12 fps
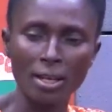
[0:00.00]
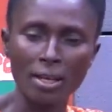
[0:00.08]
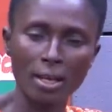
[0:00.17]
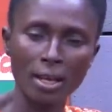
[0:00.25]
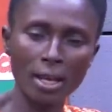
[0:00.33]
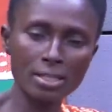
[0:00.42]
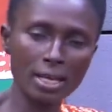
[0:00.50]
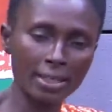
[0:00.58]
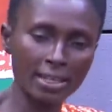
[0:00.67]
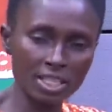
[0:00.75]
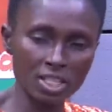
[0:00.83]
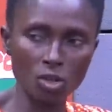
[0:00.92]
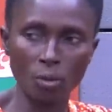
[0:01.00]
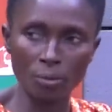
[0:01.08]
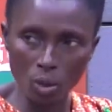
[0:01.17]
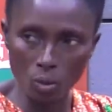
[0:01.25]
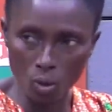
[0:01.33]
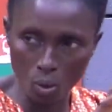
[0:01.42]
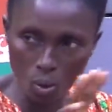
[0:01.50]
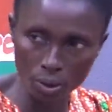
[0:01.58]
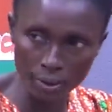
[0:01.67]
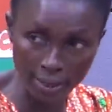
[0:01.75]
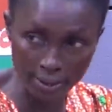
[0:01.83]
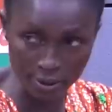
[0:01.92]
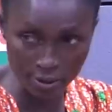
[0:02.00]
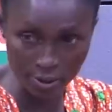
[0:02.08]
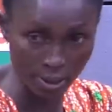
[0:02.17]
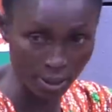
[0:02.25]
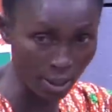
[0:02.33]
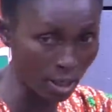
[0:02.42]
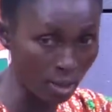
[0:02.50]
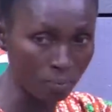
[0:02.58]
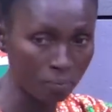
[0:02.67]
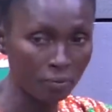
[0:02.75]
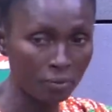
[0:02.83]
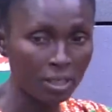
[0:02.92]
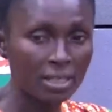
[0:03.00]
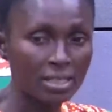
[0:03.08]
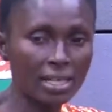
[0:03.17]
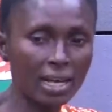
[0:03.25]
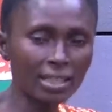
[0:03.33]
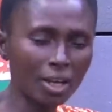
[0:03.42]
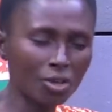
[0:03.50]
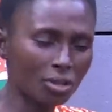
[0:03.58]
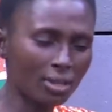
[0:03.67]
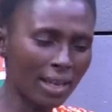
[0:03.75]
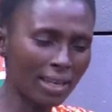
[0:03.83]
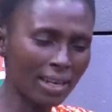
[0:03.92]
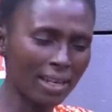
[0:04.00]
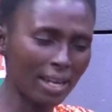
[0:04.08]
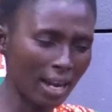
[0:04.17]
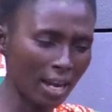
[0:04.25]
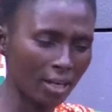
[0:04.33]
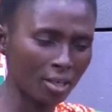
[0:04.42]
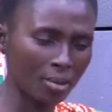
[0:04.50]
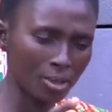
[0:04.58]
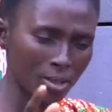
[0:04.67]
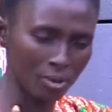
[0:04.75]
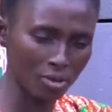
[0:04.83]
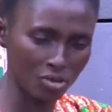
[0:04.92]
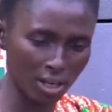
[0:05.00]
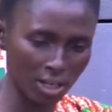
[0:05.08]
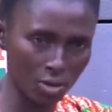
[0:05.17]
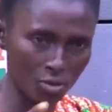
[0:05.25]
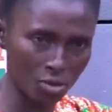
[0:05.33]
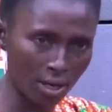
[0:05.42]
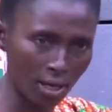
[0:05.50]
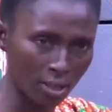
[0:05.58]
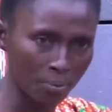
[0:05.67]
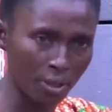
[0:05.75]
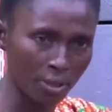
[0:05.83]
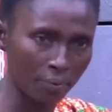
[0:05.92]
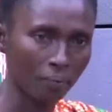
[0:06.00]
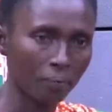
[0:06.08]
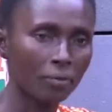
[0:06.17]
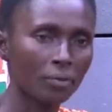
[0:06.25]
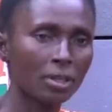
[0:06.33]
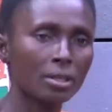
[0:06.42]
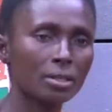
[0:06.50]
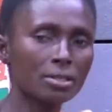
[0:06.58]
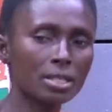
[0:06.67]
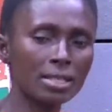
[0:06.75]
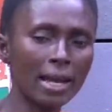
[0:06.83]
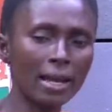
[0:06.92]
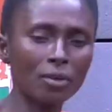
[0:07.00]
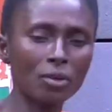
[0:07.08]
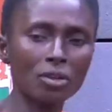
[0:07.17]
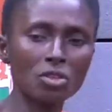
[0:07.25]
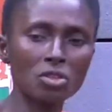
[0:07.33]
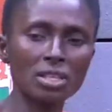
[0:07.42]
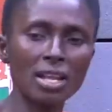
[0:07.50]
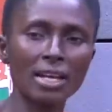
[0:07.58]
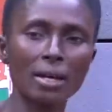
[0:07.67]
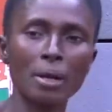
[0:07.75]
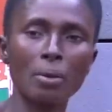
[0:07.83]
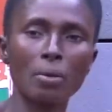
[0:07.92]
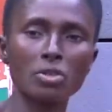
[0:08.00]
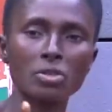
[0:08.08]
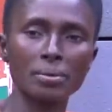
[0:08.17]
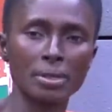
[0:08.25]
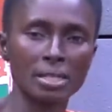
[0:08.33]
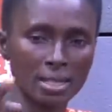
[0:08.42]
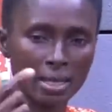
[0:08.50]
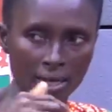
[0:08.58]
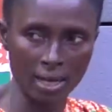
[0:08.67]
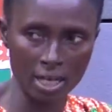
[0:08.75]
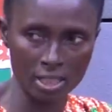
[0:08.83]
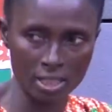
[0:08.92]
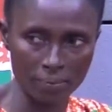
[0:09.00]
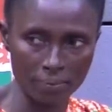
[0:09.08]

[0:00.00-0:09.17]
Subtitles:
Asa de chino me call who done in your name. Satan, so done I hand any mini to your cat to your light babe. Nti dan no no so na aka be bo so me sa na kaate